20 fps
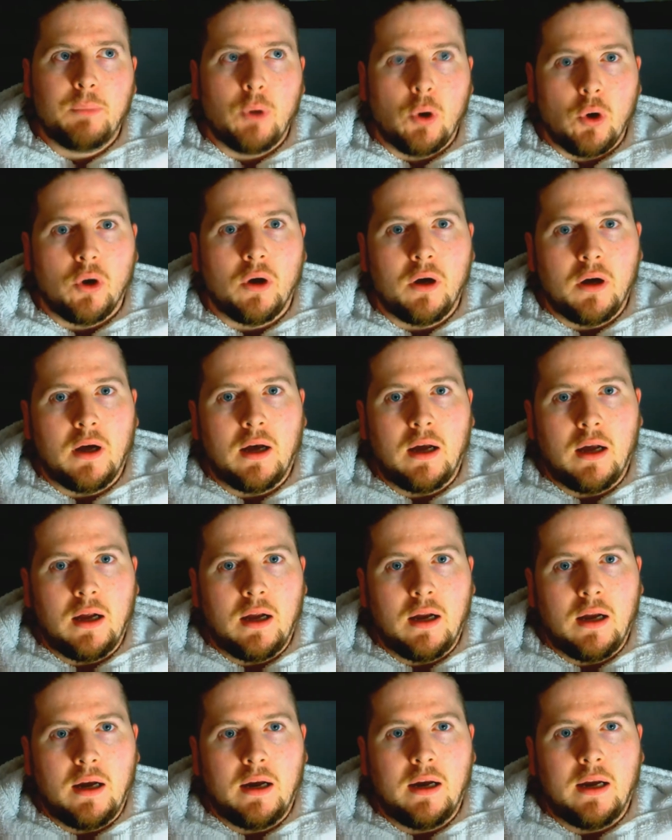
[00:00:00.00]
But
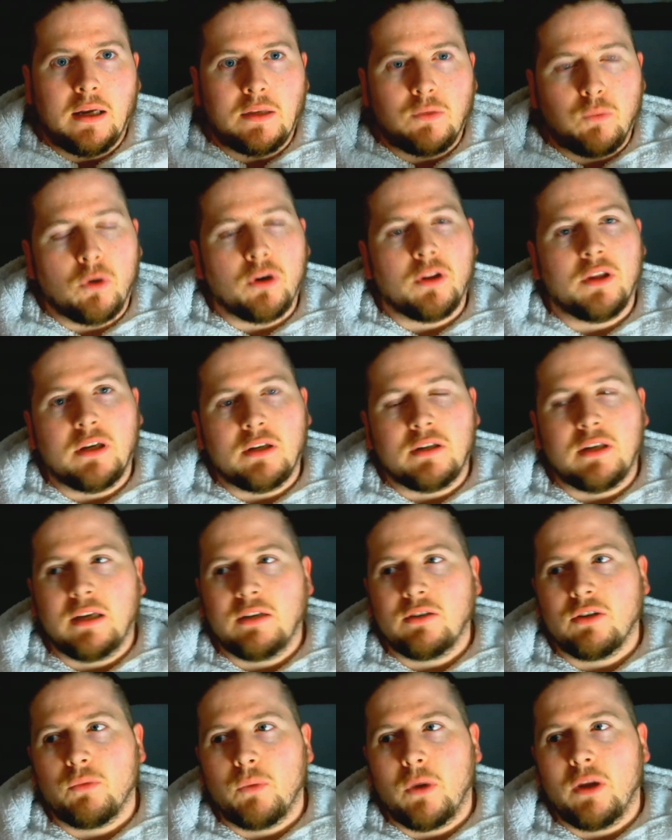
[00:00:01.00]
it's one of these
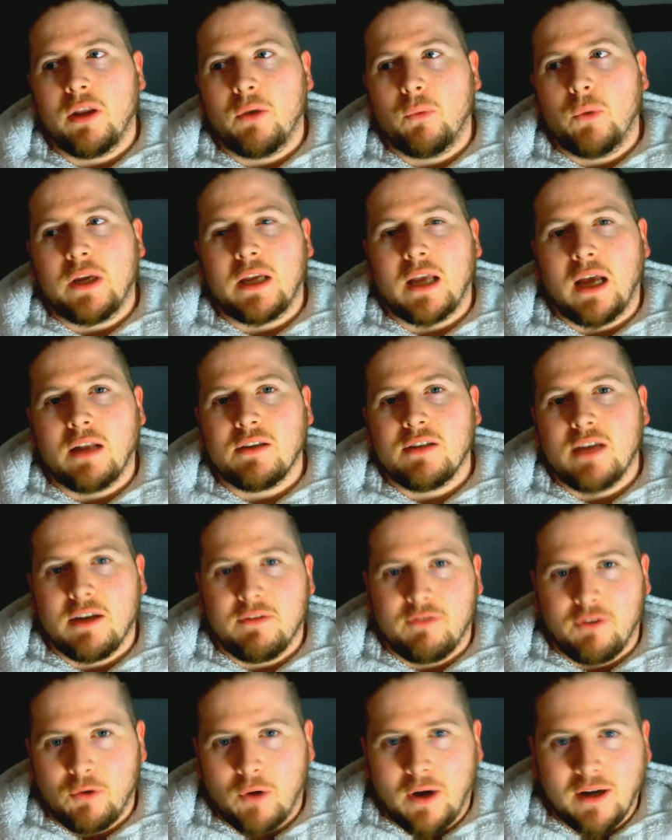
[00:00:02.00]
things as well that we can't
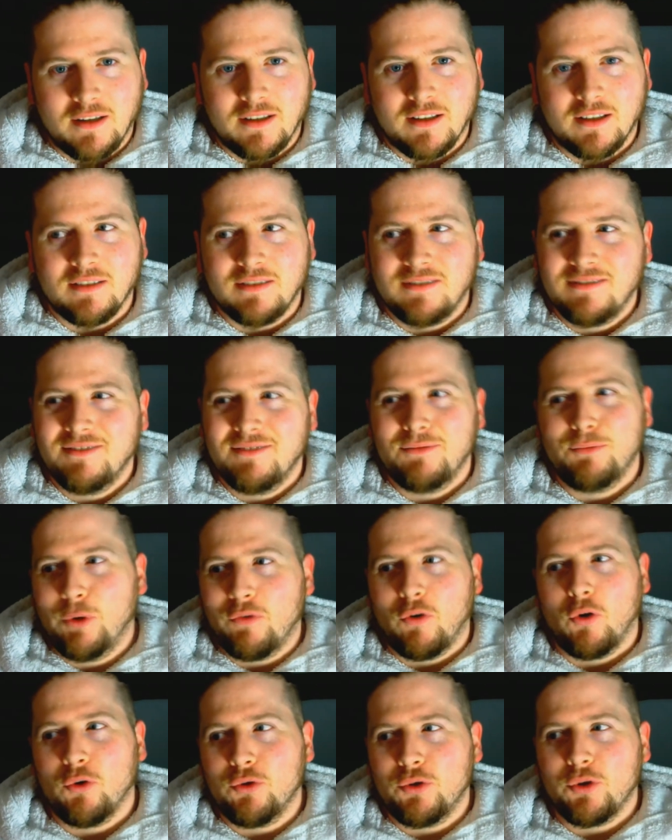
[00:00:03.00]
take for granted.
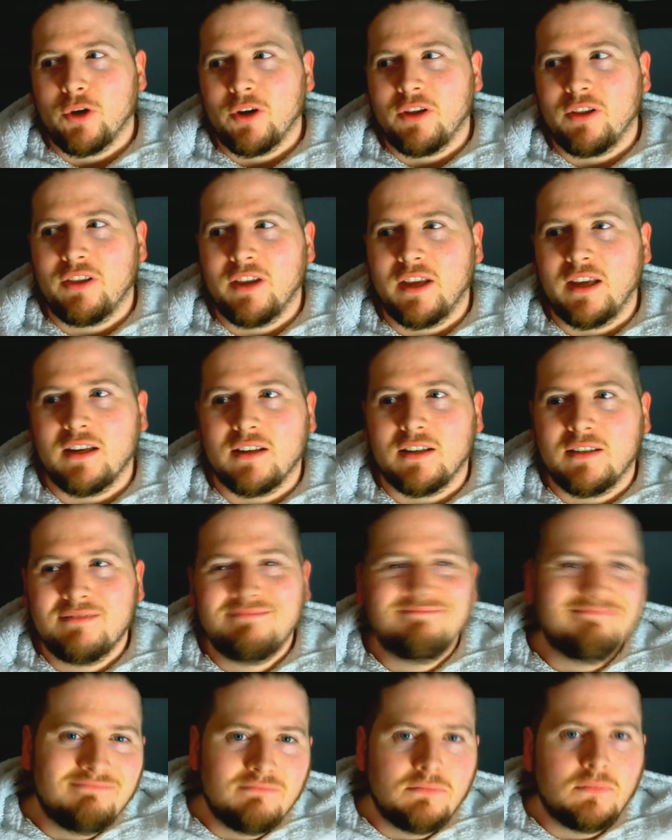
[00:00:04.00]
We've also got to think,
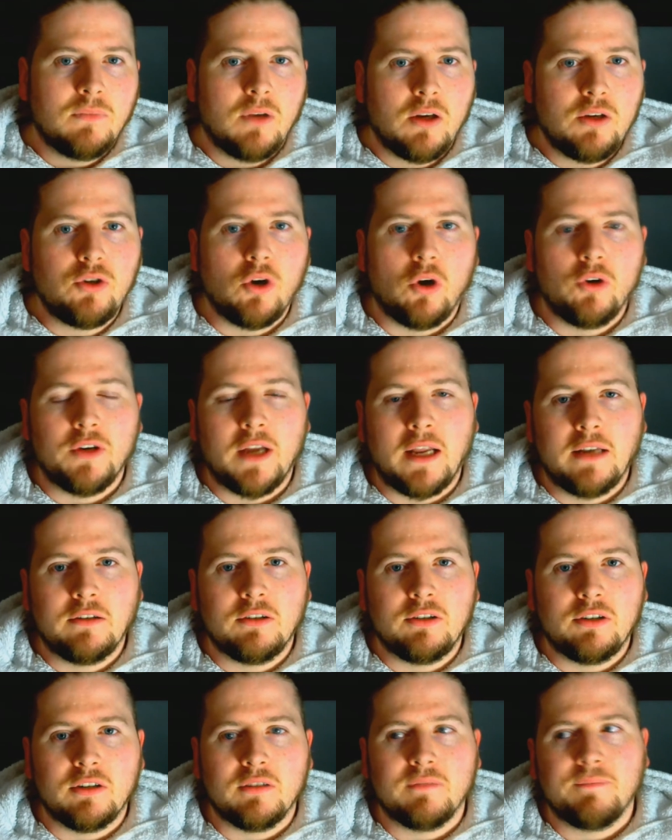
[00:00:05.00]
Jordan
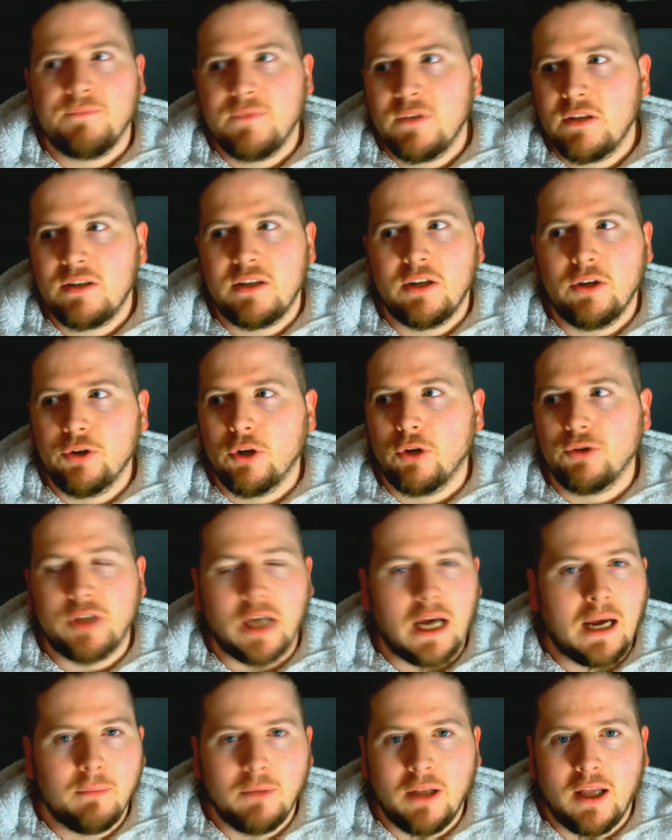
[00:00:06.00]
Henderson, still no
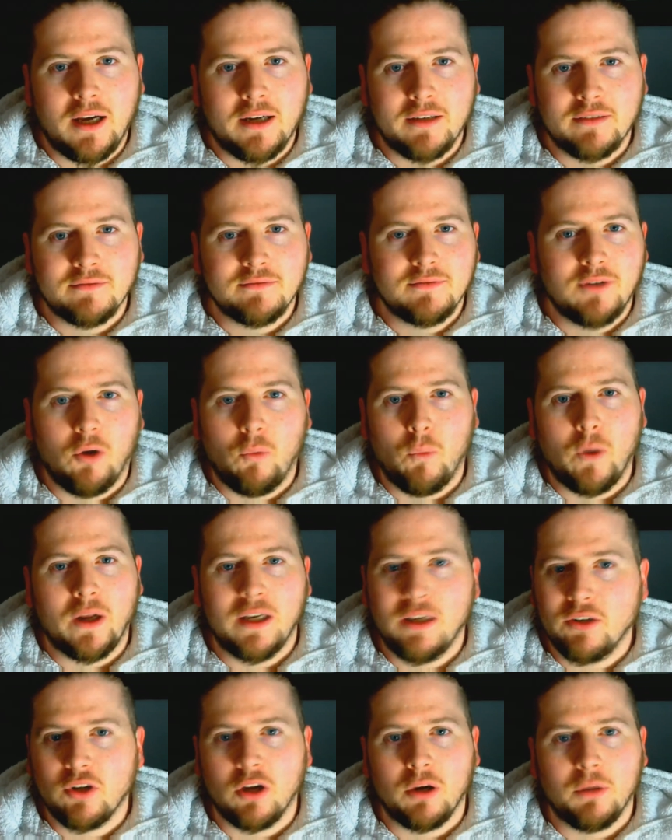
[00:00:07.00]
timeline on
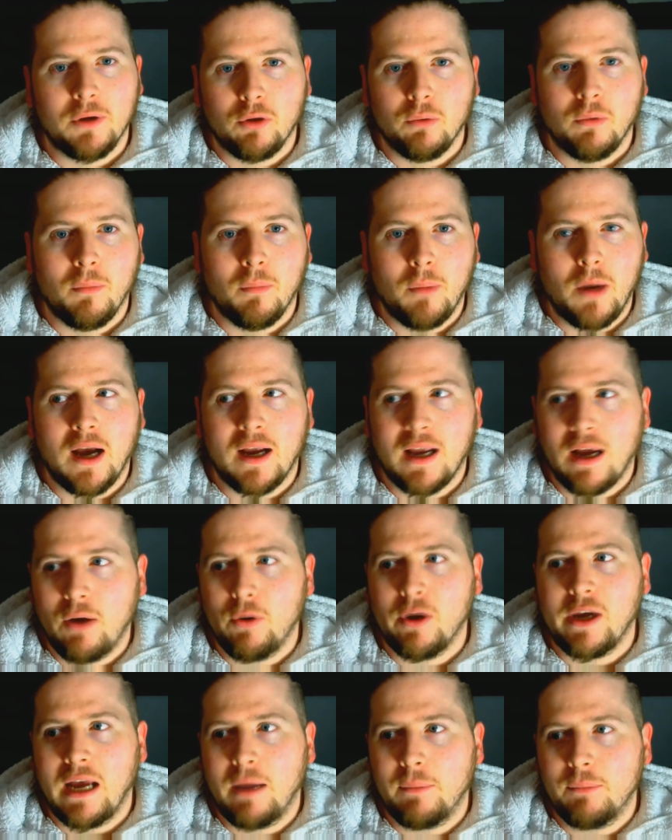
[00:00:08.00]
when he's going to be coming back,
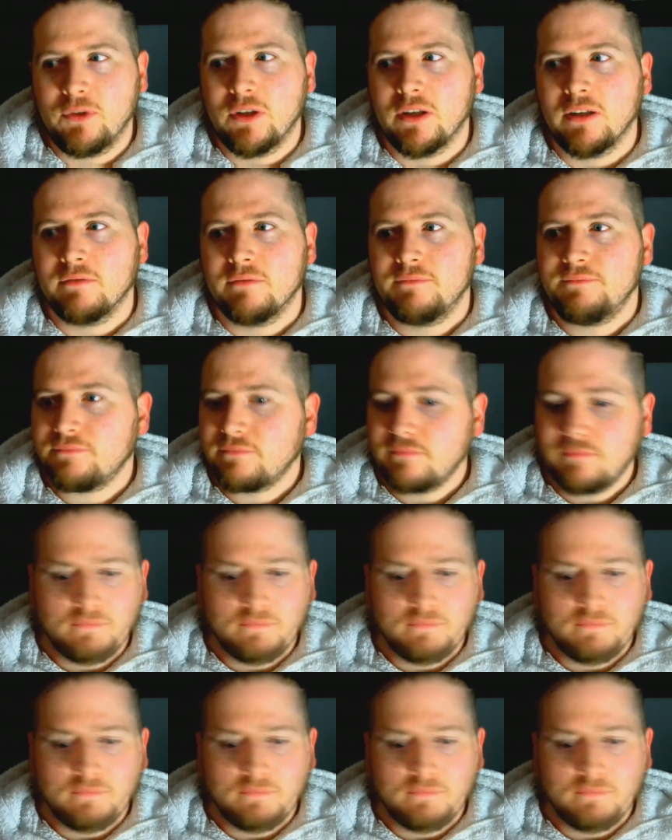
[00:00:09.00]
our captain.